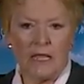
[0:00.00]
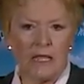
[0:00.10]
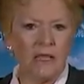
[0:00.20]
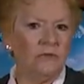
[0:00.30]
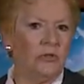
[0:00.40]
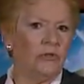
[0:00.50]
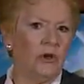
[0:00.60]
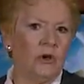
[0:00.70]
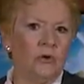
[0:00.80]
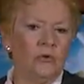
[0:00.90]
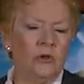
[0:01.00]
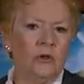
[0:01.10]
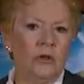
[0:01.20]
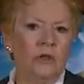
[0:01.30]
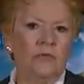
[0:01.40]
even though
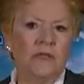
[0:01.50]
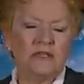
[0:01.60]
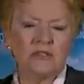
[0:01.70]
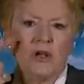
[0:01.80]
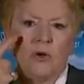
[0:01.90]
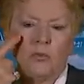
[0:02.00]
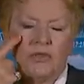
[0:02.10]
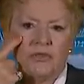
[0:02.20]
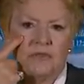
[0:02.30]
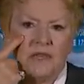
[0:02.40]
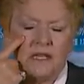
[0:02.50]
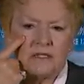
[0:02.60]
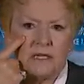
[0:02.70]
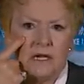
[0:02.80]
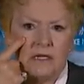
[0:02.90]
they saw with
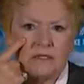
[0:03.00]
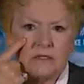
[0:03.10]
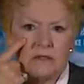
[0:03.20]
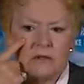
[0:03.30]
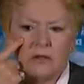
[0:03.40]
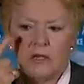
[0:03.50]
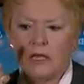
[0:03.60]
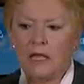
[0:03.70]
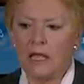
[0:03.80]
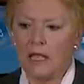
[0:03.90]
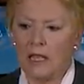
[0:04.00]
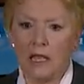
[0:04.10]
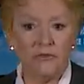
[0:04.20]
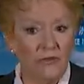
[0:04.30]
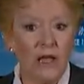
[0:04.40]
these eyes
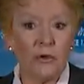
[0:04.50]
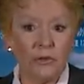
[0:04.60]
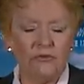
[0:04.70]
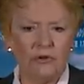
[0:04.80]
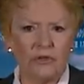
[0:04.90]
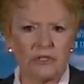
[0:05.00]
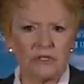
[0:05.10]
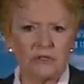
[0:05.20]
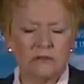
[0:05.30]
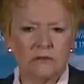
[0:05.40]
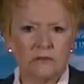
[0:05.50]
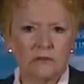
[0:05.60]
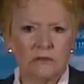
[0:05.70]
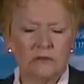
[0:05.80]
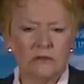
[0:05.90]
a fiery furnace.
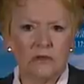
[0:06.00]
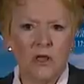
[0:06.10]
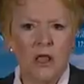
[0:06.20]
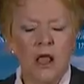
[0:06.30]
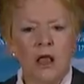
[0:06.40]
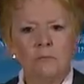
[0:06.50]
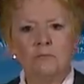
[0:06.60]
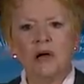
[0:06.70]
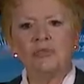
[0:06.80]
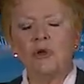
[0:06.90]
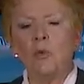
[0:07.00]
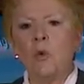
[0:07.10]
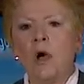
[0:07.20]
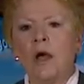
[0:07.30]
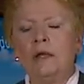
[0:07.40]
But the
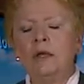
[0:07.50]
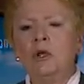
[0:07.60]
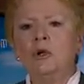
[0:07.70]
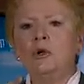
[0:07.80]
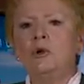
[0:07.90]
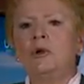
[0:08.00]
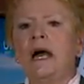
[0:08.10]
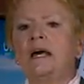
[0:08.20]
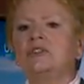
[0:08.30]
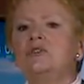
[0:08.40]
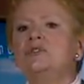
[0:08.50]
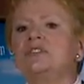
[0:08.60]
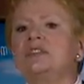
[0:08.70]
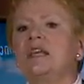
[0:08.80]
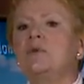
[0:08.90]
one who got to
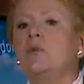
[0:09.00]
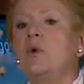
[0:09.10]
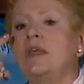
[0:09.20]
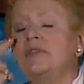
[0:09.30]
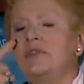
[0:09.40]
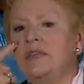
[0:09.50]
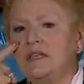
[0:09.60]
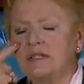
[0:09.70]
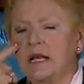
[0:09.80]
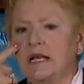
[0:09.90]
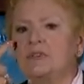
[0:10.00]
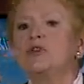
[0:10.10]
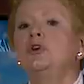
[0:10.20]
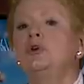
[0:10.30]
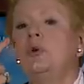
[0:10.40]
see with these eyes,
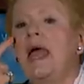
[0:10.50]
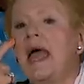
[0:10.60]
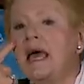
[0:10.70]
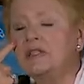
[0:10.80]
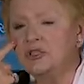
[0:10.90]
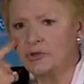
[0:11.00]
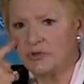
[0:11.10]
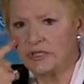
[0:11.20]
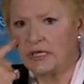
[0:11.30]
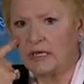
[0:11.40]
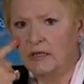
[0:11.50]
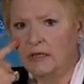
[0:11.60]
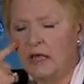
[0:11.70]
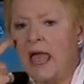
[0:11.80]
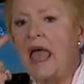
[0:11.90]
who had to see
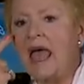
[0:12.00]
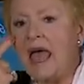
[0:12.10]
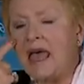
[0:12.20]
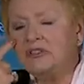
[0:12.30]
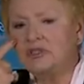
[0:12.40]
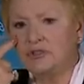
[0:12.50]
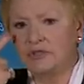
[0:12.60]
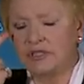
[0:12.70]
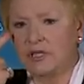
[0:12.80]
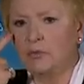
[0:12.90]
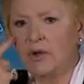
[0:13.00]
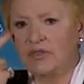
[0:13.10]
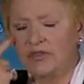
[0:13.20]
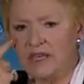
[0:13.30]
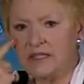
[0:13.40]

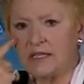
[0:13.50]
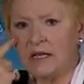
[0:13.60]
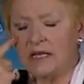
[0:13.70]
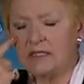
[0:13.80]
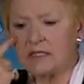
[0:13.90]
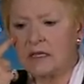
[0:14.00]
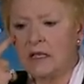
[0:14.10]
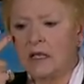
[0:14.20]
with these eyes,